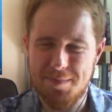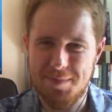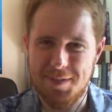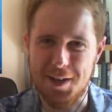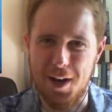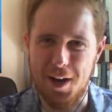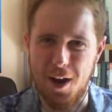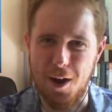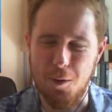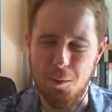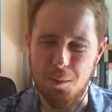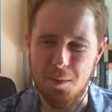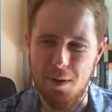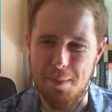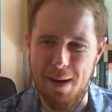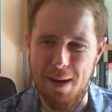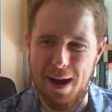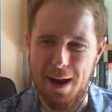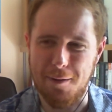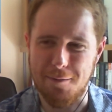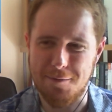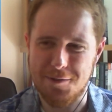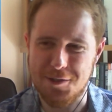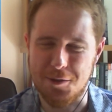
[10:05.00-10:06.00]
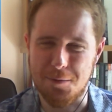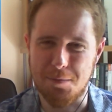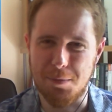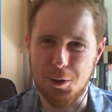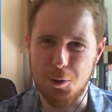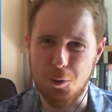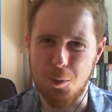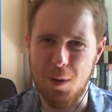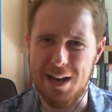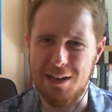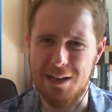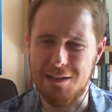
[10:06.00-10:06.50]
About sort of
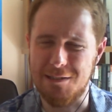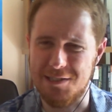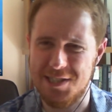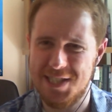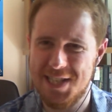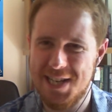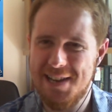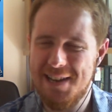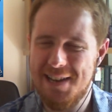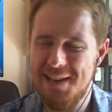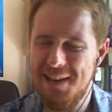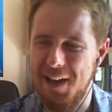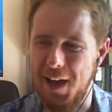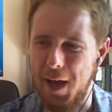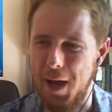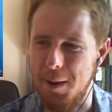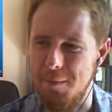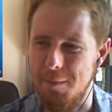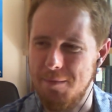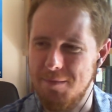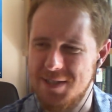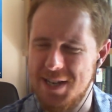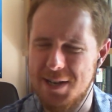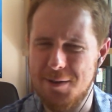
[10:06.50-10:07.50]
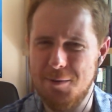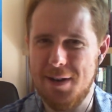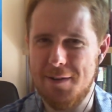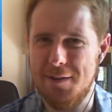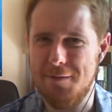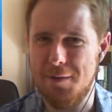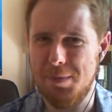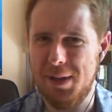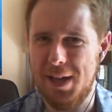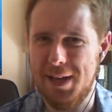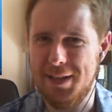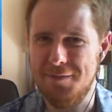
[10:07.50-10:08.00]
blue whales. Has anyone
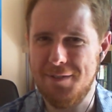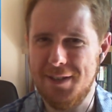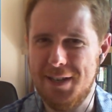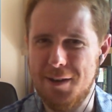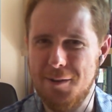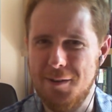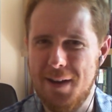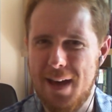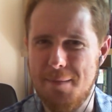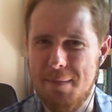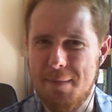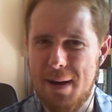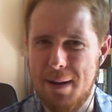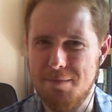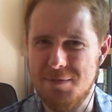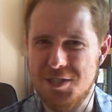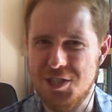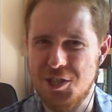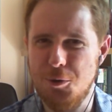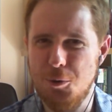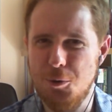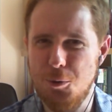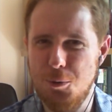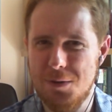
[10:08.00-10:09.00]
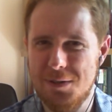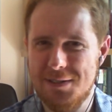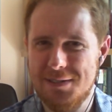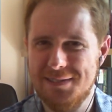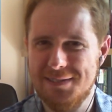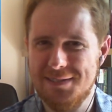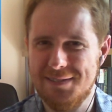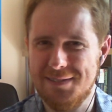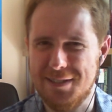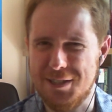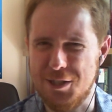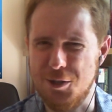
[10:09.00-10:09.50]
ever played the video game Abzu?
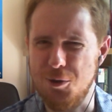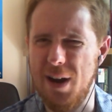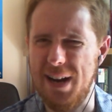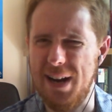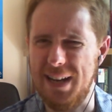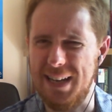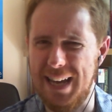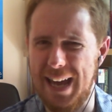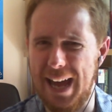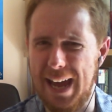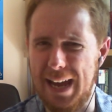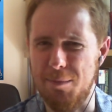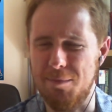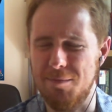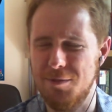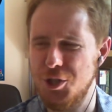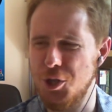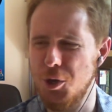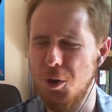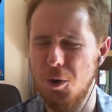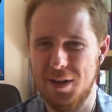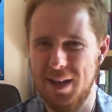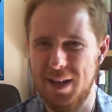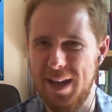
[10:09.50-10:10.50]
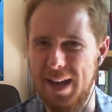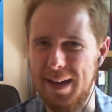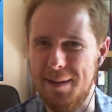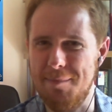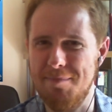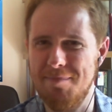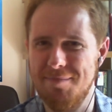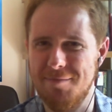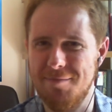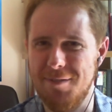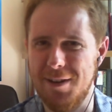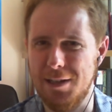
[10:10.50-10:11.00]
It's a great game. Short
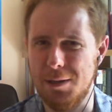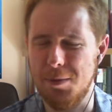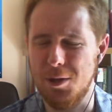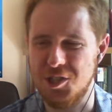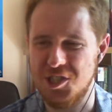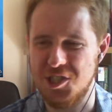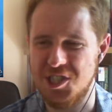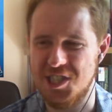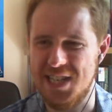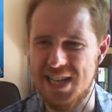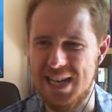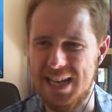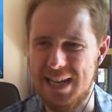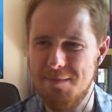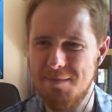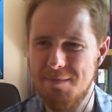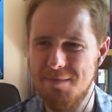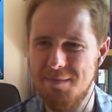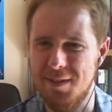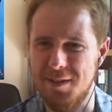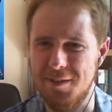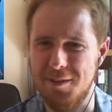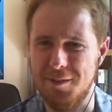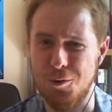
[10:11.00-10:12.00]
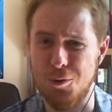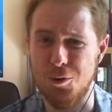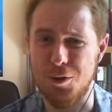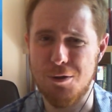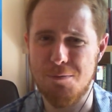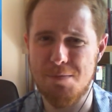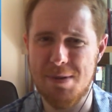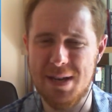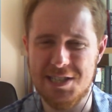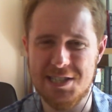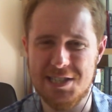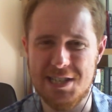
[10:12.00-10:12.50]
game, available on Steam for all
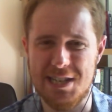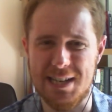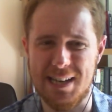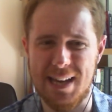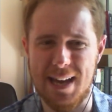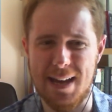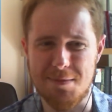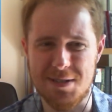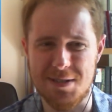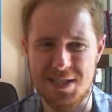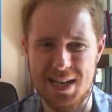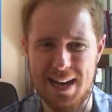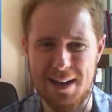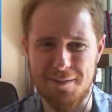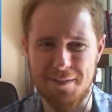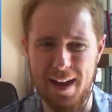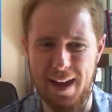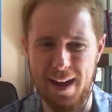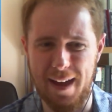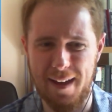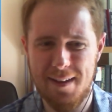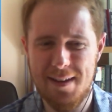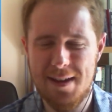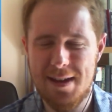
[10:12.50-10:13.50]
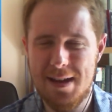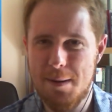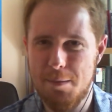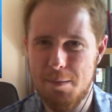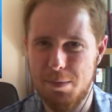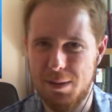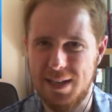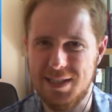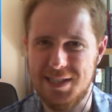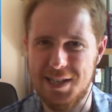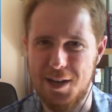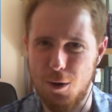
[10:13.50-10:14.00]
you PC gamers out there.
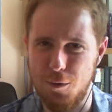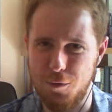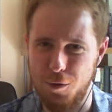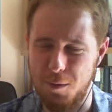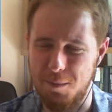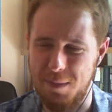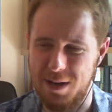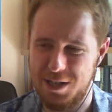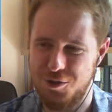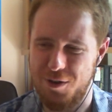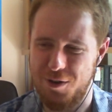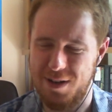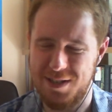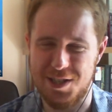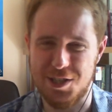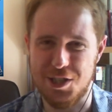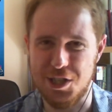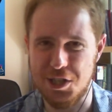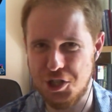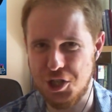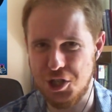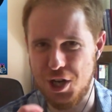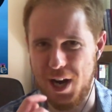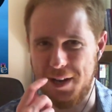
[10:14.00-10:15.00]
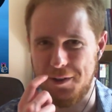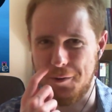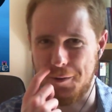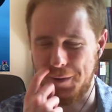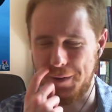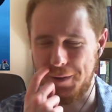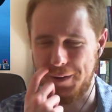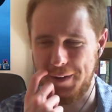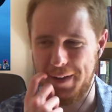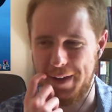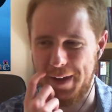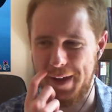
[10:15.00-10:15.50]
Played it over on my Strategist
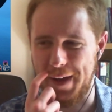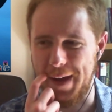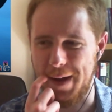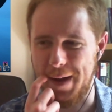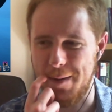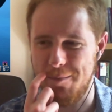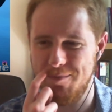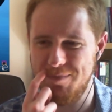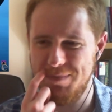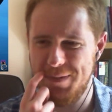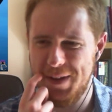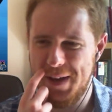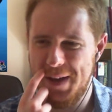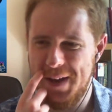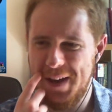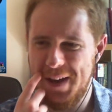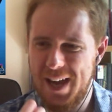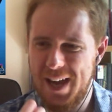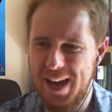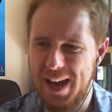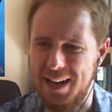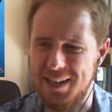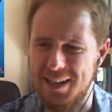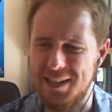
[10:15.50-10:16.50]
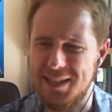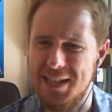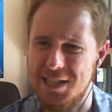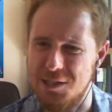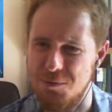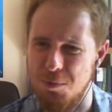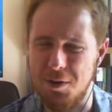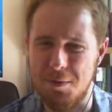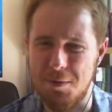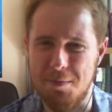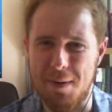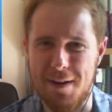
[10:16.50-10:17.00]
channel, and it
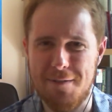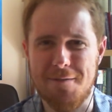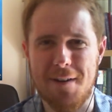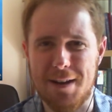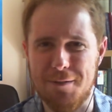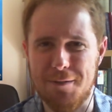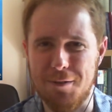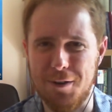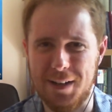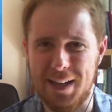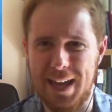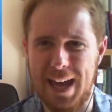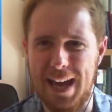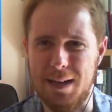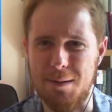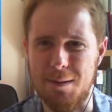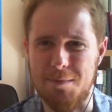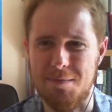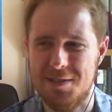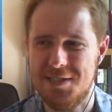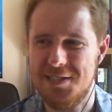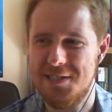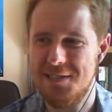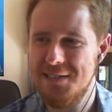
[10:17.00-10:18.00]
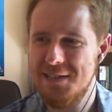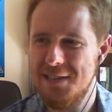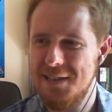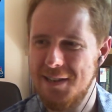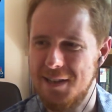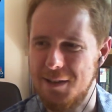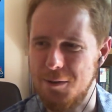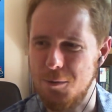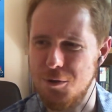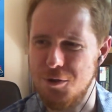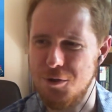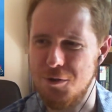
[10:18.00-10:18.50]
is one of my favourite games.
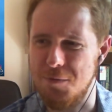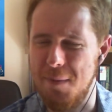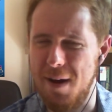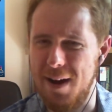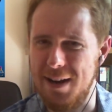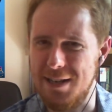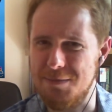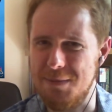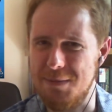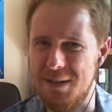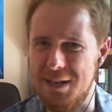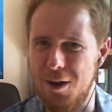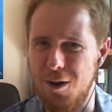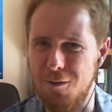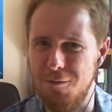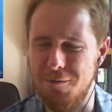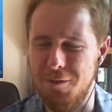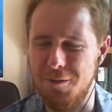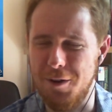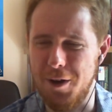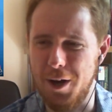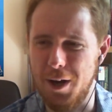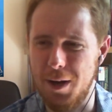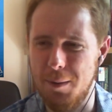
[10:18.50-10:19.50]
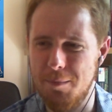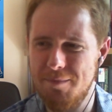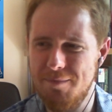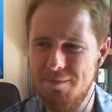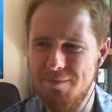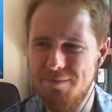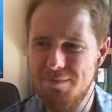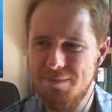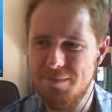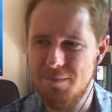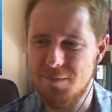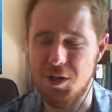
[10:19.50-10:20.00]
It always reminds me of,
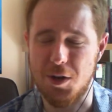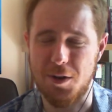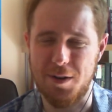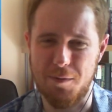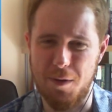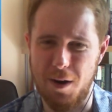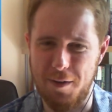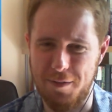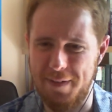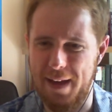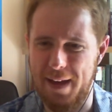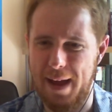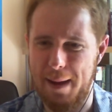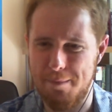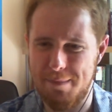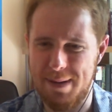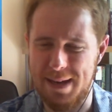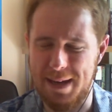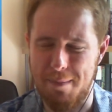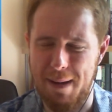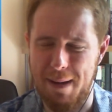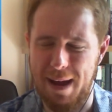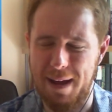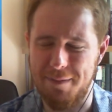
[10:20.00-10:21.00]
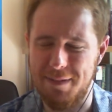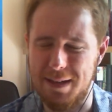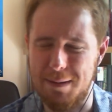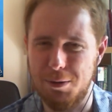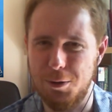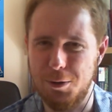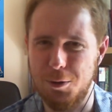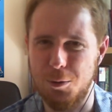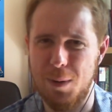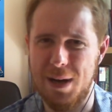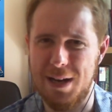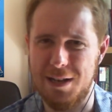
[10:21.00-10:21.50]
that bit about the
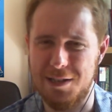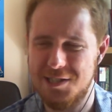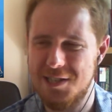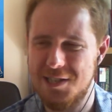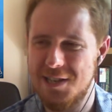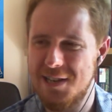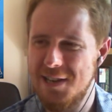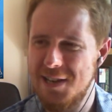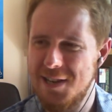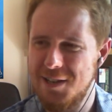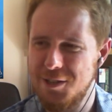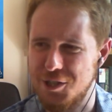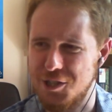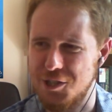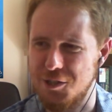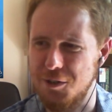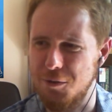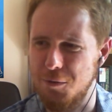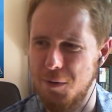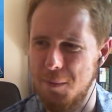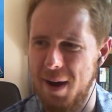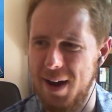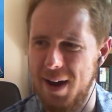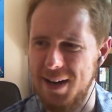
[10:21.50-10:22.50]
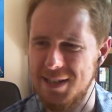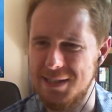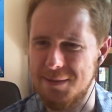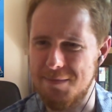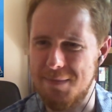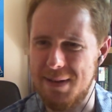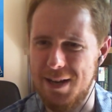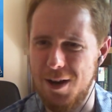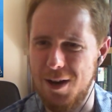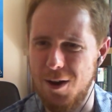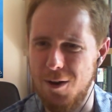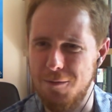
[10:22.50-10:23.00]
blue whales just sort of reminded
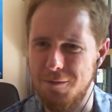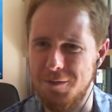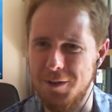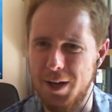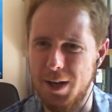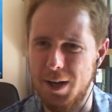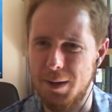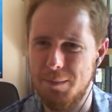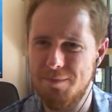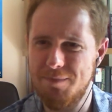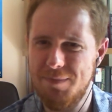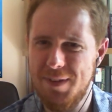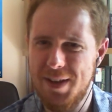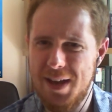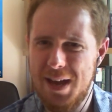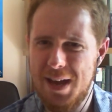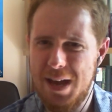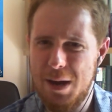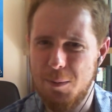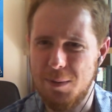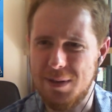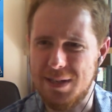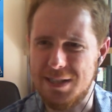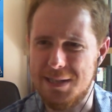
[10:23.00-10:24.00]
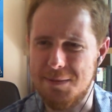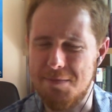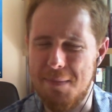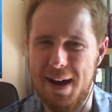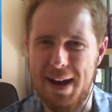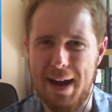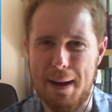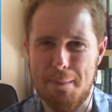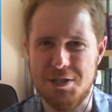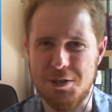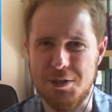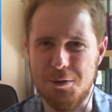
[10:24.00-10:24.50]
me of when I did
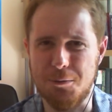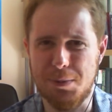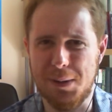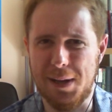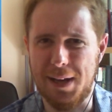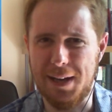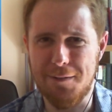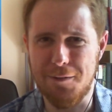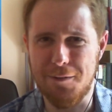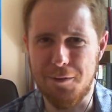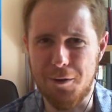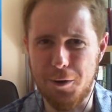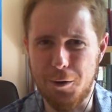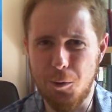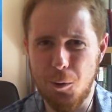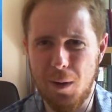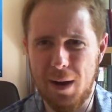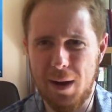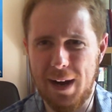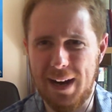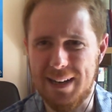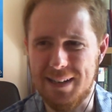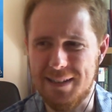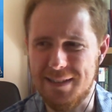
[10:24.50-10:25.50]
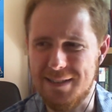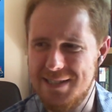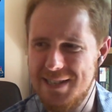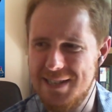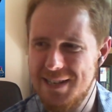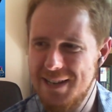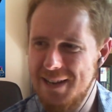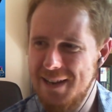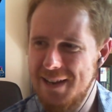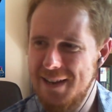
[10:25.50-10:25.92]
my Abzu playthrough, and